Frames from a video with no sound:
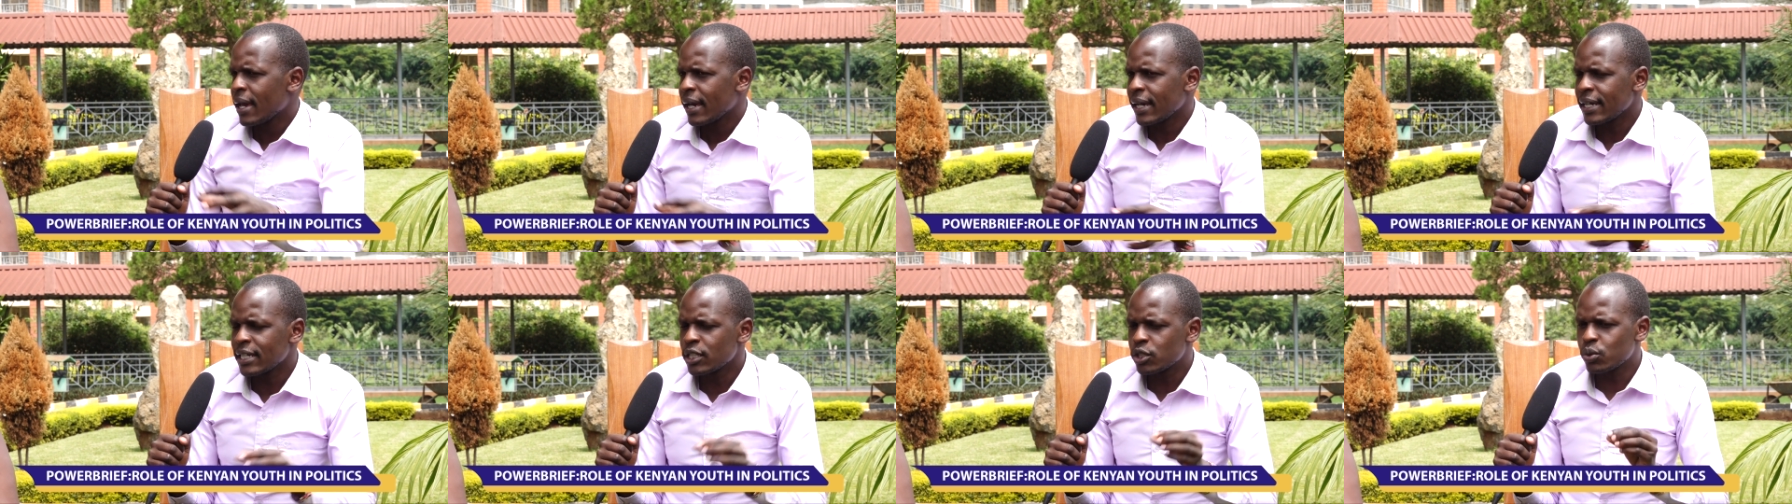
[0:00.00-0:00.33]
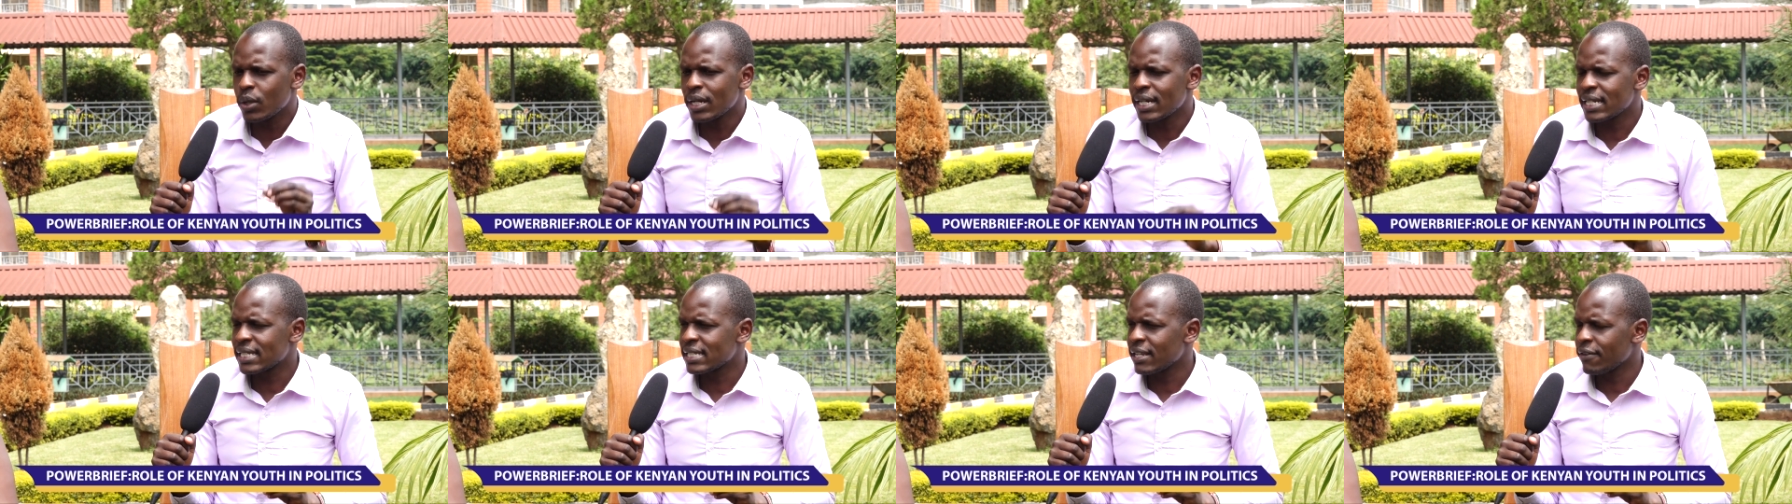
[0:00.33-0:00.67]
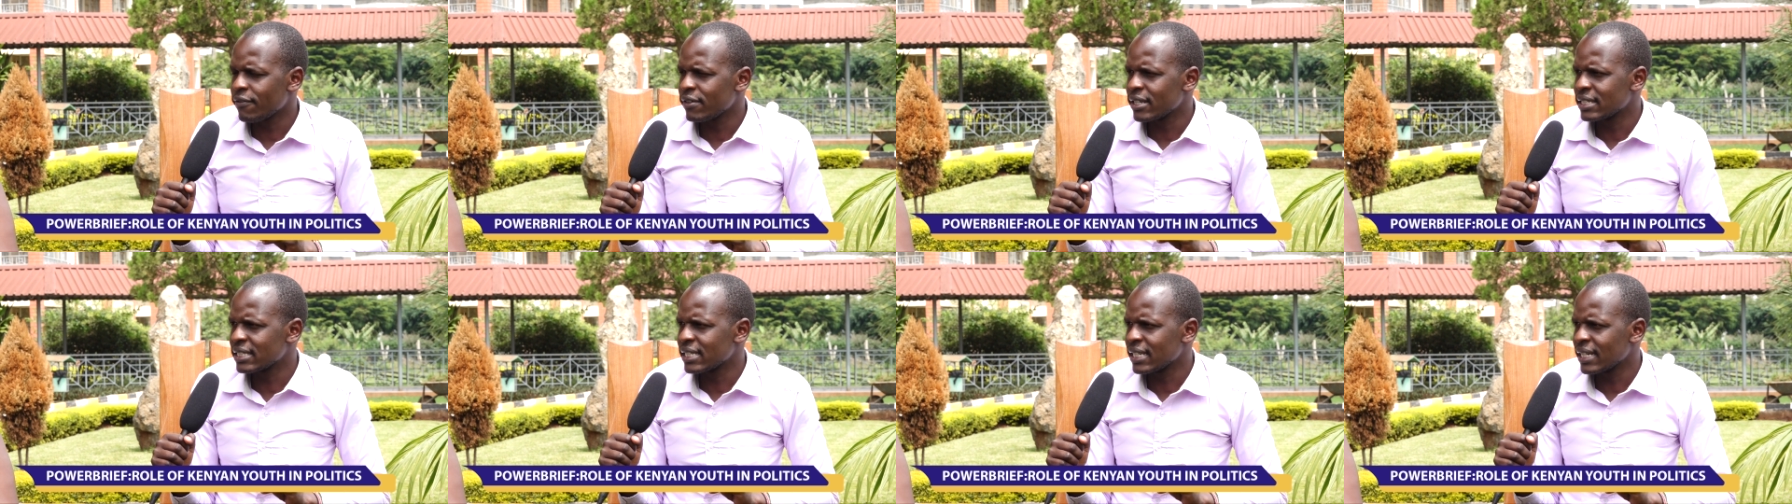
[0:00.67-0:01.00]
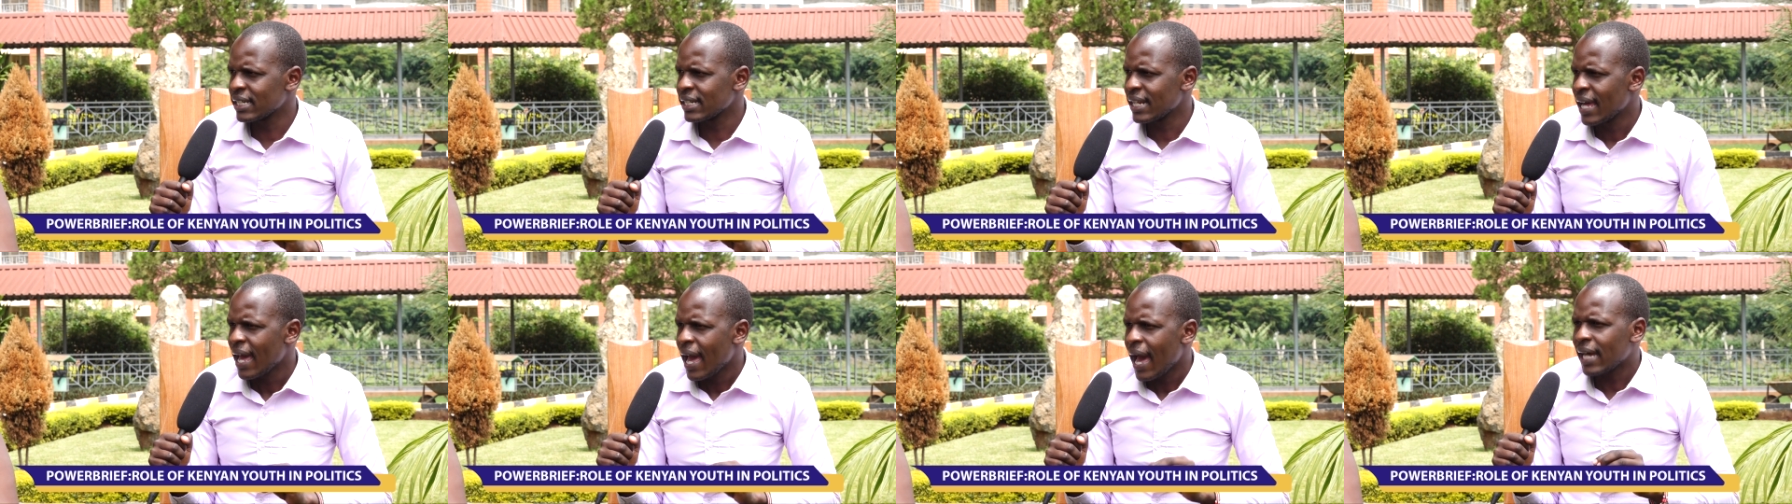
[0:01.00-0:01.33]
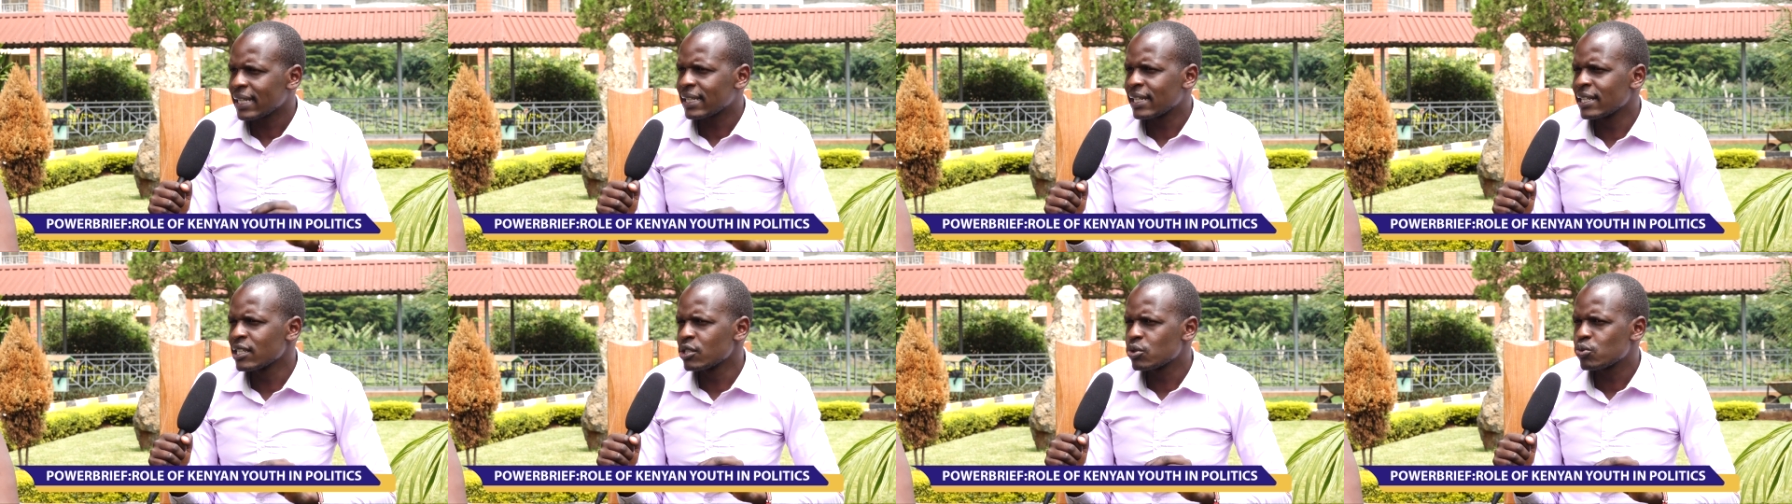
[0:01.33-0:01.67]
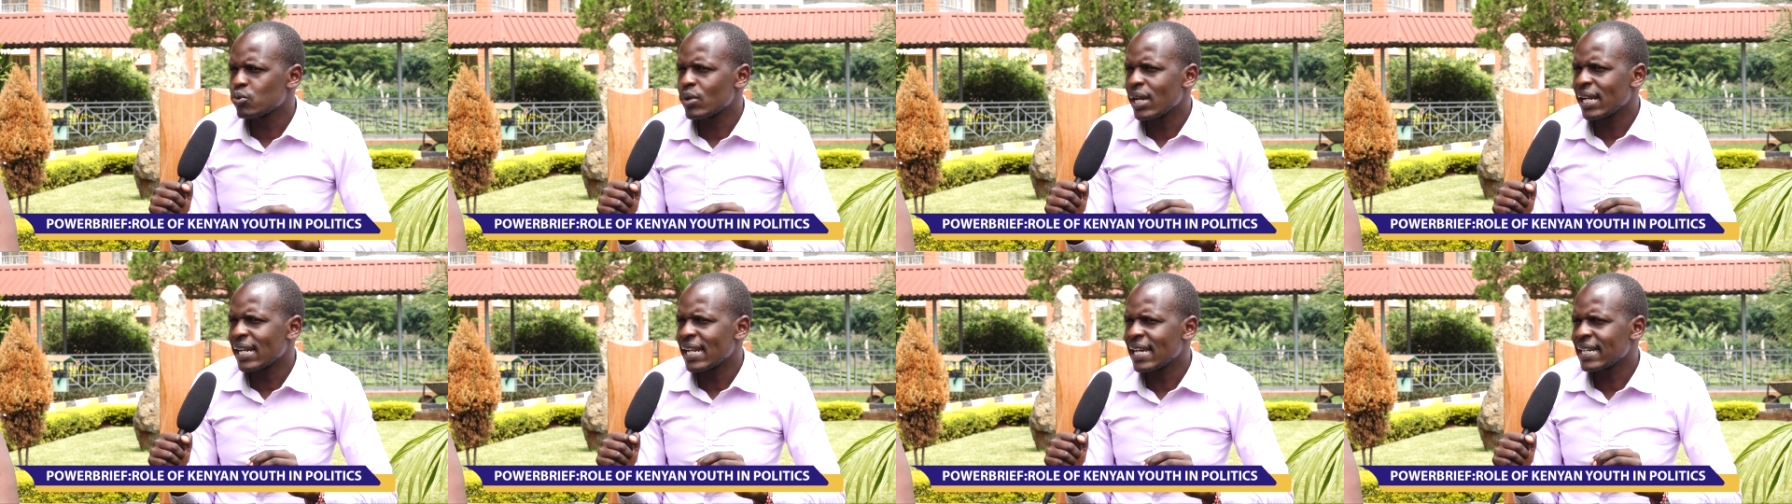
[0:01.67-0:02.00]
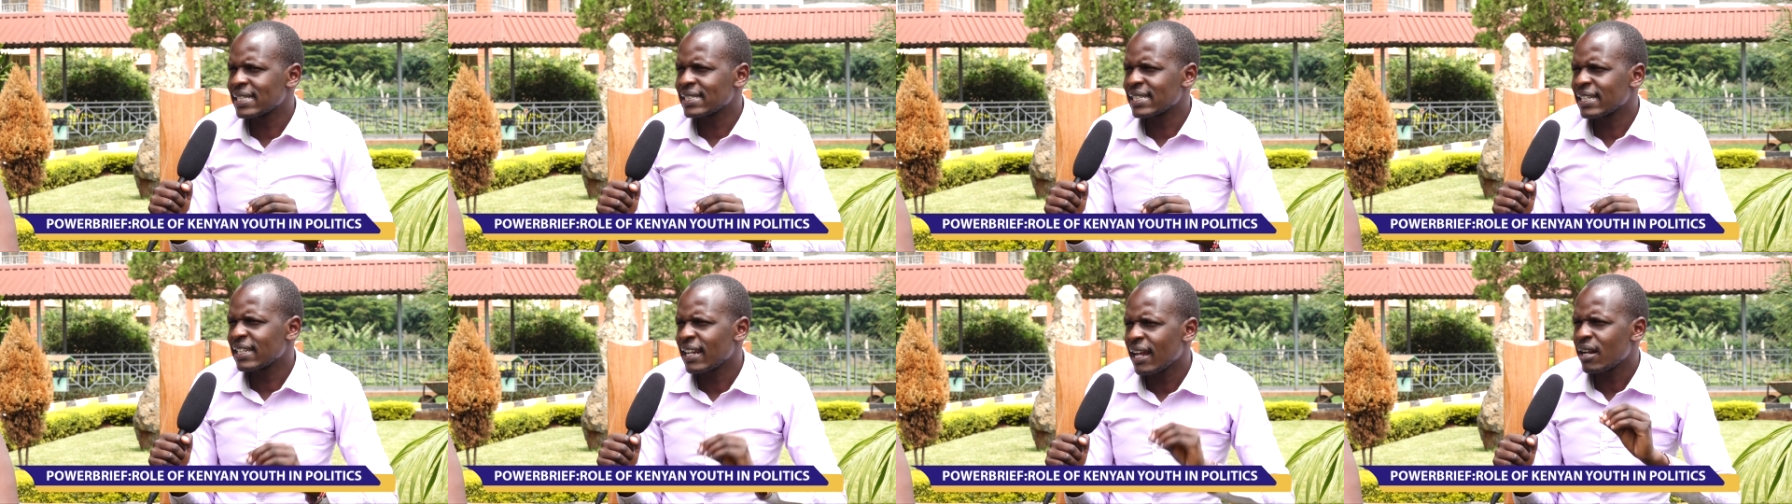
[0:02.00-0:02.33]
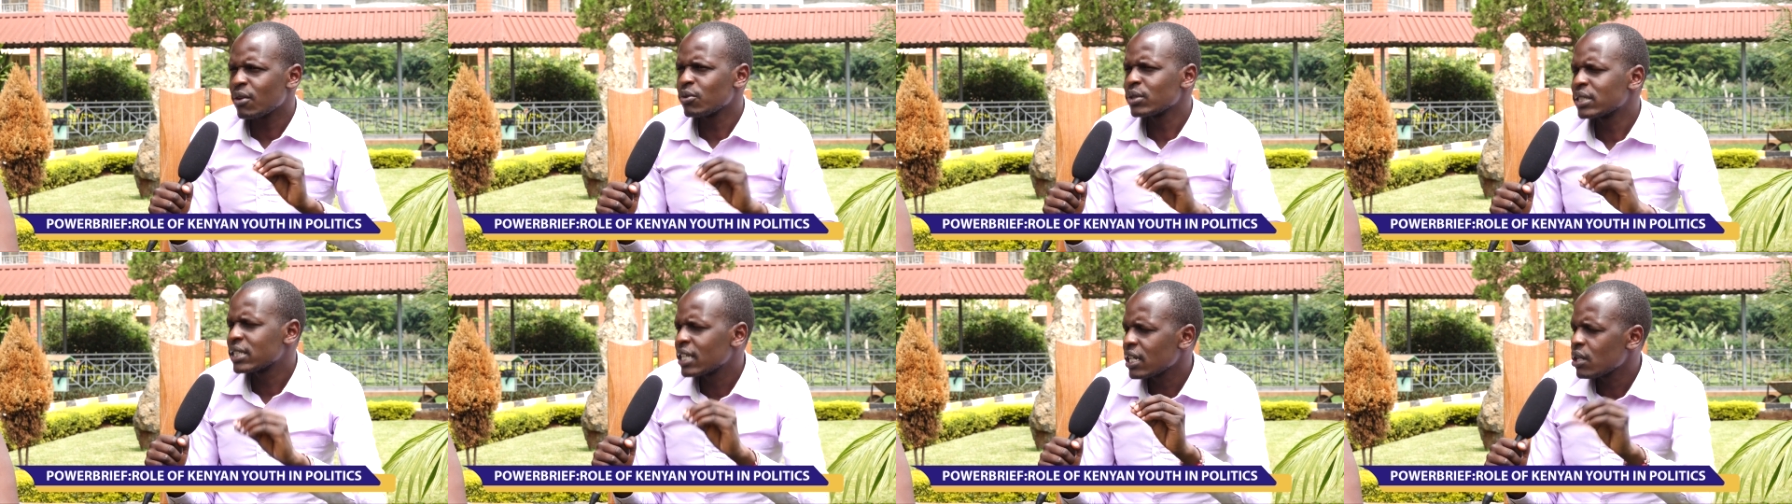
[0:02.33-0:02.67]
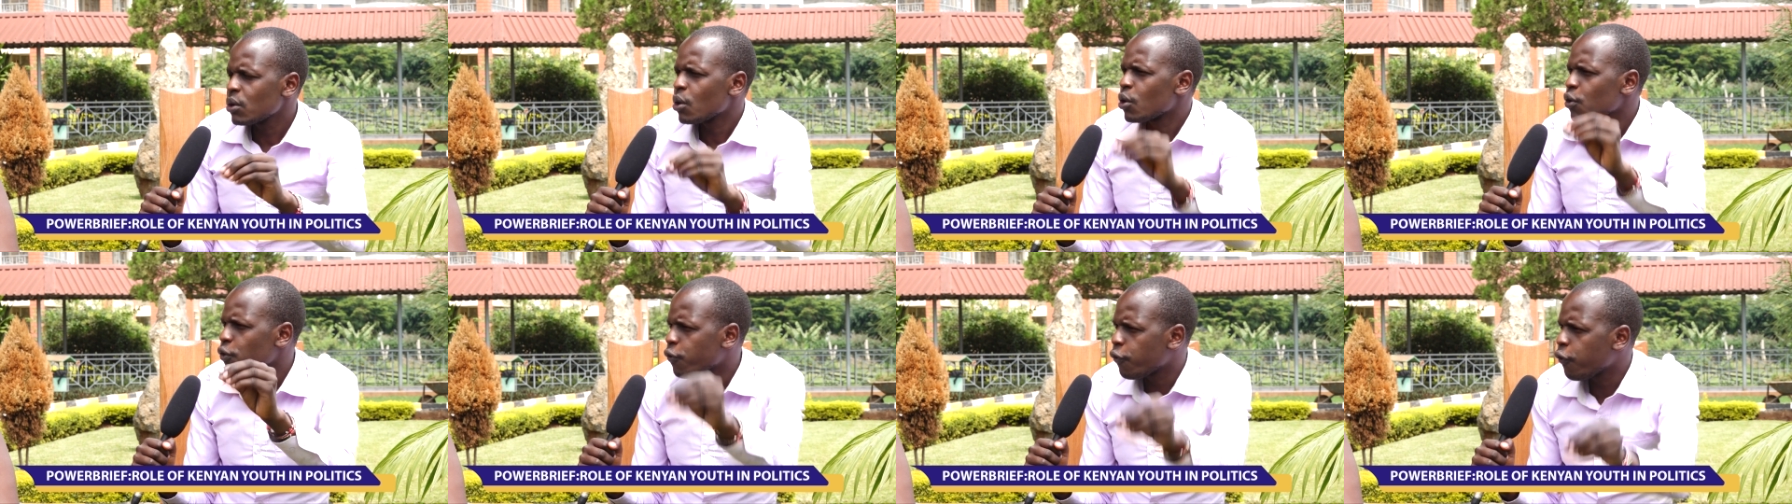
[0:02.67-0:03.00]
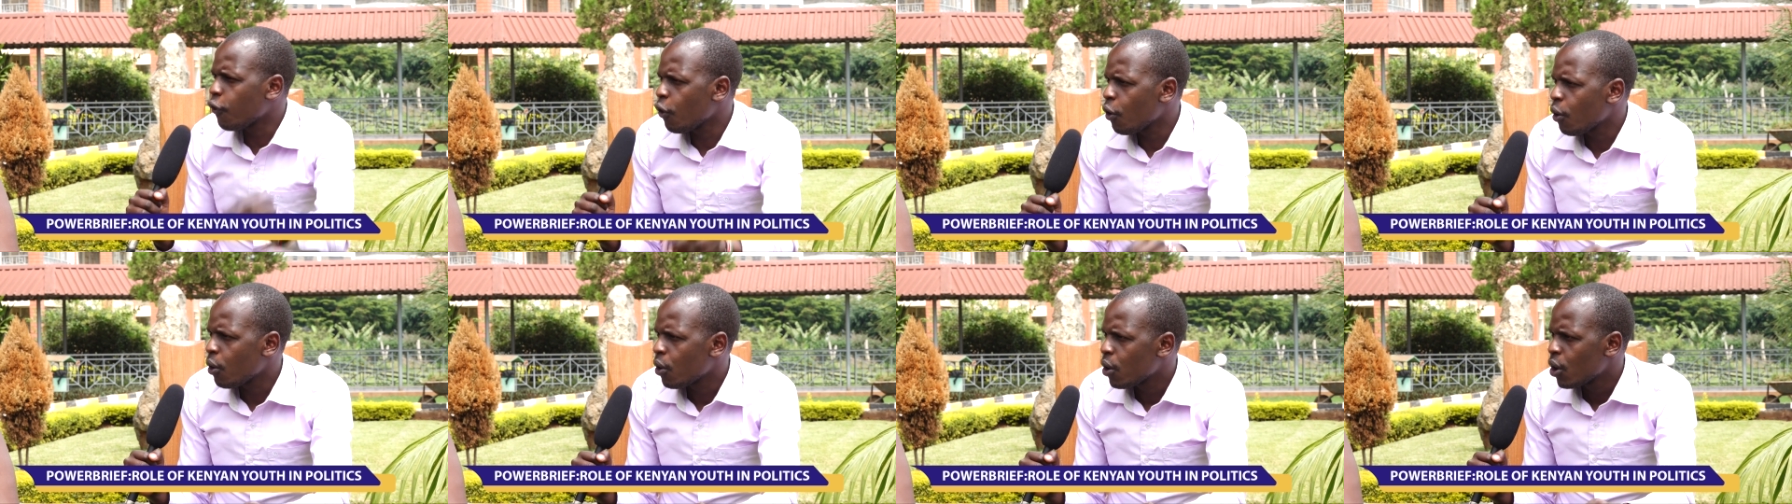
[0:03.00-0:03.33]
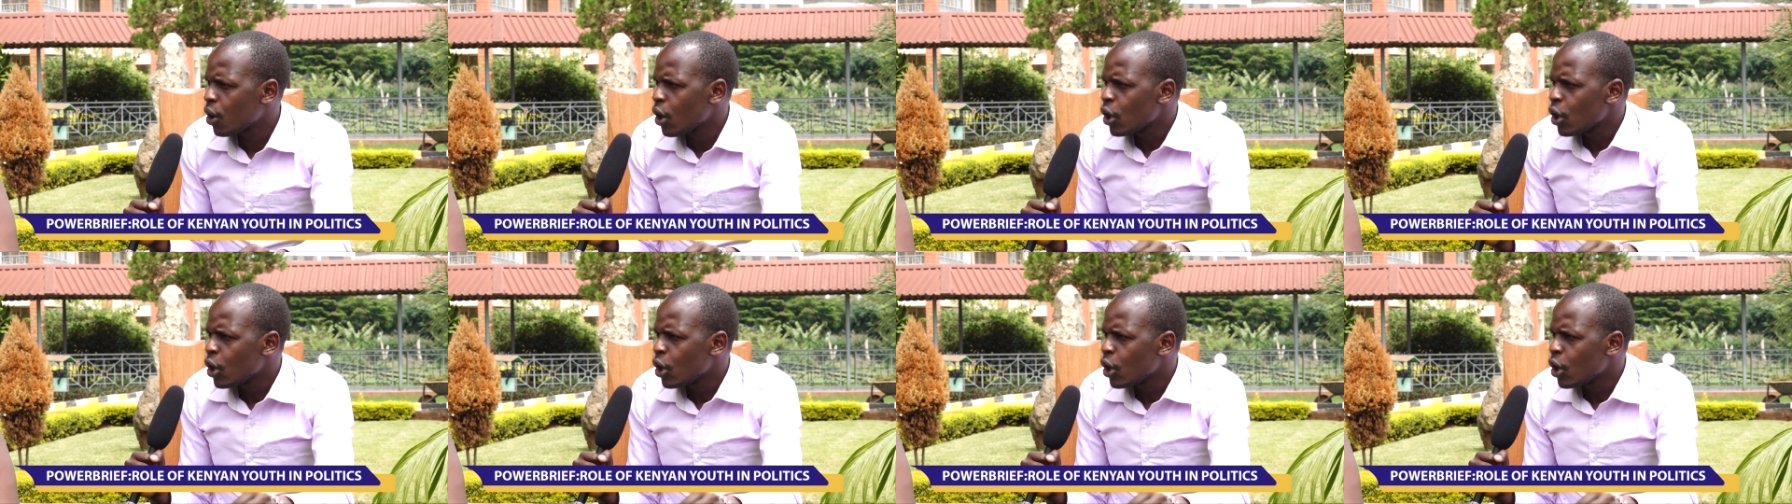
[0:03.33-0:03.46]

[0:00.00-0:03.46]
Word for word: In 2017, at least we elected around three or four.